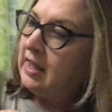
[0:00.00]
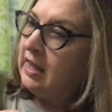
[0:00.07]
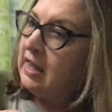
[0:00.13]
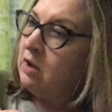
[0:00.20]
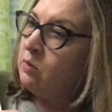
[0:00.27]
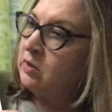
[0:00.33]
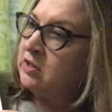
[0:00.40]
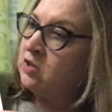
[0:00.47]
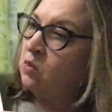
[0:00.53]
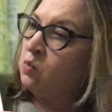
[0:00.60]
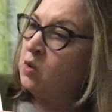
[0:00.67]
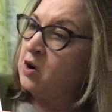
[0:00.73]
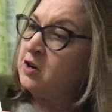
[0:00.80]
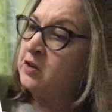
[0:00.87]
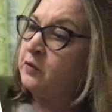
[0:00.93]
It was the
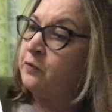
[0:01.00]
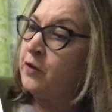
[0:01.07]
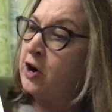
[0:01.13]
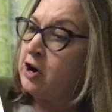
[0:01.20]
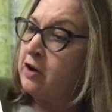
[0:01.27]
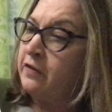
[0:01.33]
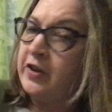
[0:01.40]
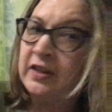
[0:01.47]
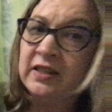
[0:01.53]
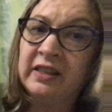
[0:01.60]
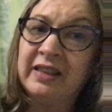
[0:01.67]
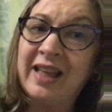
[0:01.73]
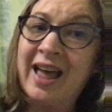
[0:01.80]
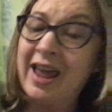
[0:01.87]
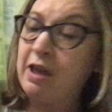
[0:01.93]
worst fart of his
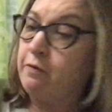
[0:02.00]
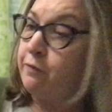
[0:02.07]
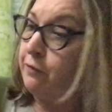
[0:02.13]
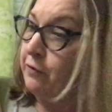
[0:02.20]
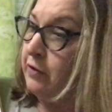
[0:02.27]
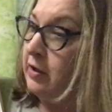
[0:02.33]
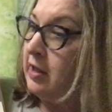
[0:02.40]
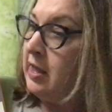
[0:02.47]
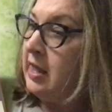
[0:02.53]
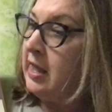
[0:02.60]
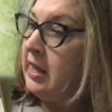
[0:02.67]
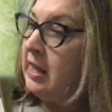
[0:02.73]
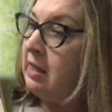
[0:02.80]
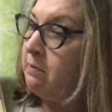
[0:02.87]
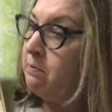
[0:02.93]
life.
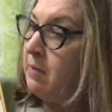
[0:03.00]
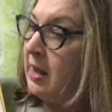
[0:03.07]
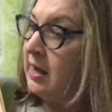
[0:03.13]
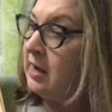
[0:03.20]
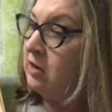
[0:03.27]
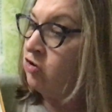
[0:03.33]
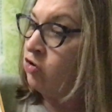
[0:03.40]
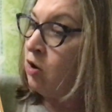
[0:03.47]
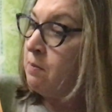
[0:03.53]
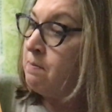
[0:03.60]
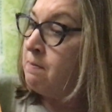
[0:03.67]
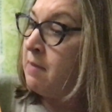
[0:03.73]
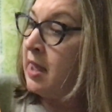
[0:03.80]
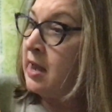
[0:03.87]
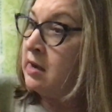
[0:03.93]
It made a
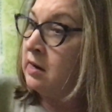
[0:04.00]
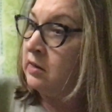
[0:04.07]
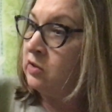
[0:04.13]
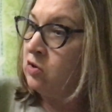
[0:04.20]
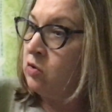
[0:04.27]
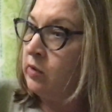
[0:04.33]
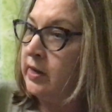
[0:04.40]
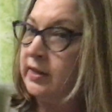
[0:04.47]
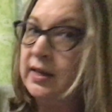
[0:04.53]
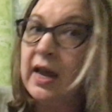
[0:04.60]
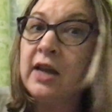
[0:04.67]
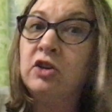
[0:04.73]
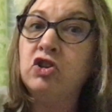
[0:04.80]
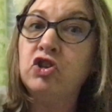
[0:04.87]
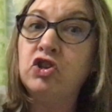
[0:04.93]
tremendous noise
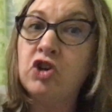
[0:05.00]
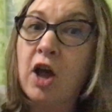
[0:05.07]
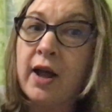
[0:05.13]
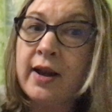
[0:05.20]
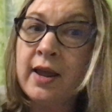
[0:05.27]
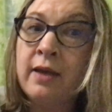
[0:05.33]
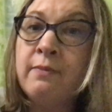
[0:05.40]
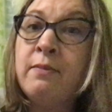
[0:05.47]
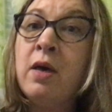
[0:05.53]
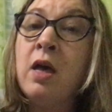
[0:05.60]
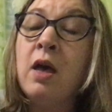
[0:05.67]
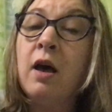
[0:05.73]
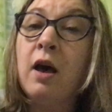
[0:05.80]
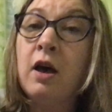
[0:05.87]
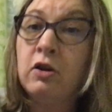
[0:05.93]
and shot him
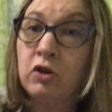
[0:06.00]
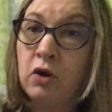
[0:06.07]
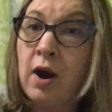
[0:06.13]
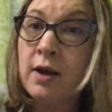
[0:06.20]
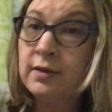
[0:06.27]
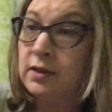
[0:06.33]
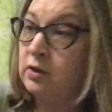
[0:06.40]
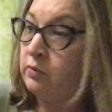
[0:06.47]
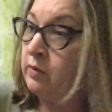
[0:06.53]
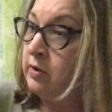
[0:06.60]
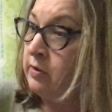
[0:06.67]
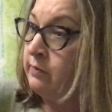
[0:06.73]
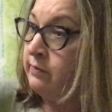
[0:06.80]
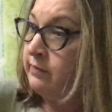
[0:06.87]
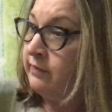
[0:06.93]
across the
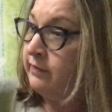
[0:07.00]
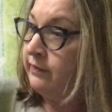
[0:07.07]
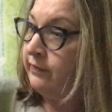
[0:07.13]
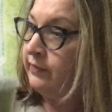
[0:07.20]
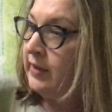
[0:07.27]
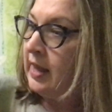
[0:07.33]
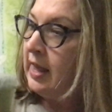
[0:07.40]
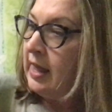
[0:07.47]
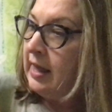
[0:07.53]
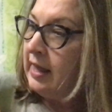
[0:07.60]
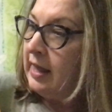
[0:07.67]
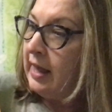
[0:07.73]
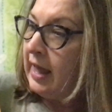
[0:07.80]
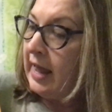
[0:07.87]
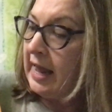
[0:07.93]
room.
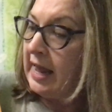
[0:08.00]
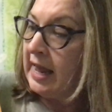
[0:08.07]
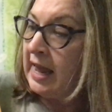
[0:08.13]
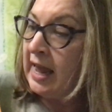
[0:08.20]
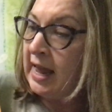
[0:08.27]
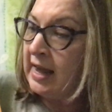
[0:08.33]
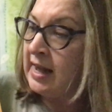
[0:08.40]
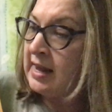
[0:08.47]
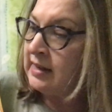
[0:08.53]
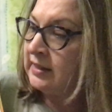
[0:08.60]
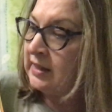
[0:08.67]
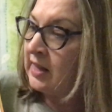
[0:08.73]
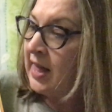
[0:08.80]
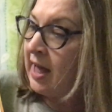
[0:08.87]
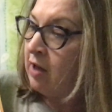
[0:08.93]
A hideous
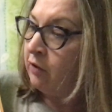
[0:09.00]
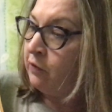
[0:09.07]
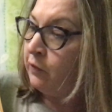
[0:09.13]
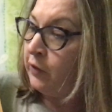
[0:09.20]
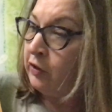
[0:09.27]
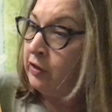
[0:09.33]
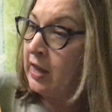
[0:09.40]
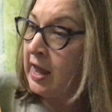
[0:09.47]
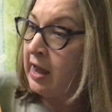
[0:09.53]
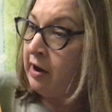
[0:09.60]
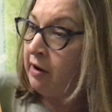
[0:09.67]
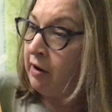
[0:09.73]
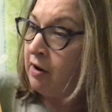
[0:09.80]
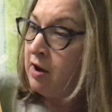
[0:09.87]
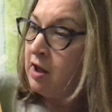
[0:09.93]
cloud filled the
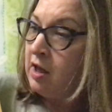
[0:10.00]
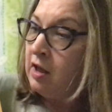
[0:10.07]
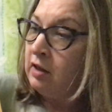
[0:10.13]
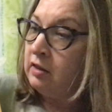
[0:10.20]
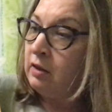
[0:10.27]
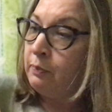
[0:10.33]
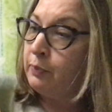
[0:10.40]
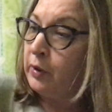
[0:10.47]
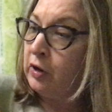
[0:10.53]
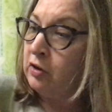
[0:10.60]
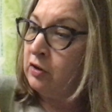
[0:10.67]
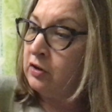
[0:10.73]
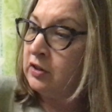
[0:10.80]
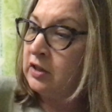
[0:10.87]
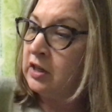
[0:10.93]
air. The
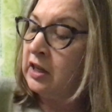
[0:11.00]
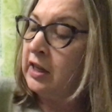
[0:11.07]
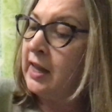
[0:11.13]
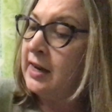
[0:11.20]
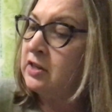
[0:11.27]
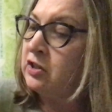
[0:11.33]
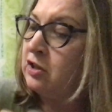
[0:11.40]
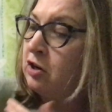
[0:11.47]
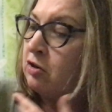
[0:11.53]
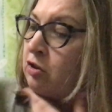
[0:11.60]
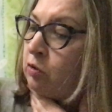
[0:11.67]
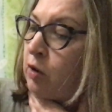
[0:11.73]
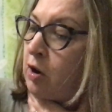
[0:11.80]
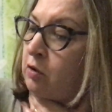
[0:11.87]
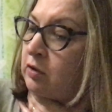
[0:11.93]
burglars clutched their
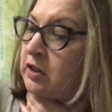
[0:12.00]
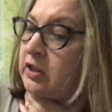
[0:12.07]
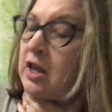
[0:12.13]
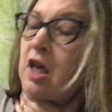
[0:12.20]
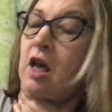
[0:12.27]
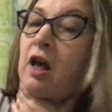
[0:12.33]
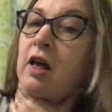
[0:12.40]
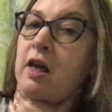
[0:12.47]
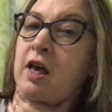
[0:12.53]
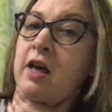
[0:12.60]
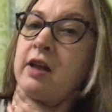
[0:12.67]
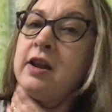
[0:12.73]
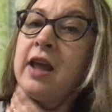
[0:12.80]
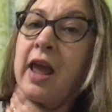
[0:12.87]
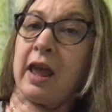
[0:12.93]
throats,
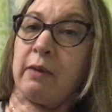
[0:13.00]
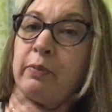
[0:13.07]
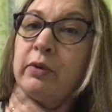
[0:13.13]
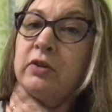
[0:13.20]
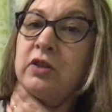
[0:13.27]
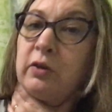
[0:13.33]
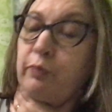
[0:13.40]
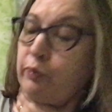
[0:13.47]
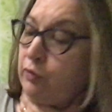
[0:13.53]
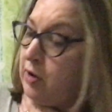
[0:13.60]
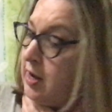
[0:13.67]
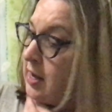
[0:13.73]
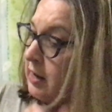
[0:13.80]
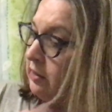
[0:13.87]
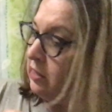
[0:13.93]
unable to
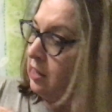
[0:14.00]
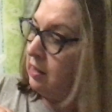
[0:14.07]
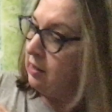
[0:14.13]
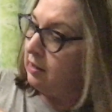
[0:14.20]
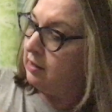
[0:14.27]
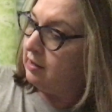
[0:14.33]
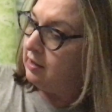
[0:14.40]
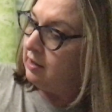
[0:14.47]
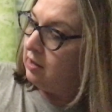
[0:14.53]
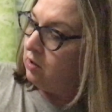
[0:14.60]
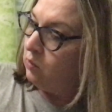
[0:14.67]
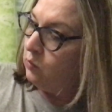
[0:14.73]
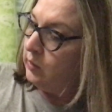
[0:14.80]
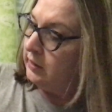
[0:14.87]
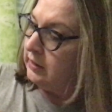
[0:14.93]
breathe.
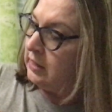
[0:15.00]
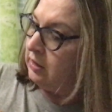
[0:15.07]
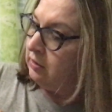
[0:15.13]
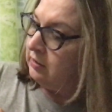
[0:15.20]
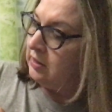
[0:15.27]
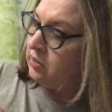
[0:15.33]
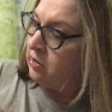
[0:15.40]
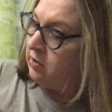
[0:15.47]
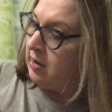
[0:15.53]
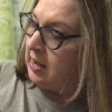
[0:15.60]
With tears in their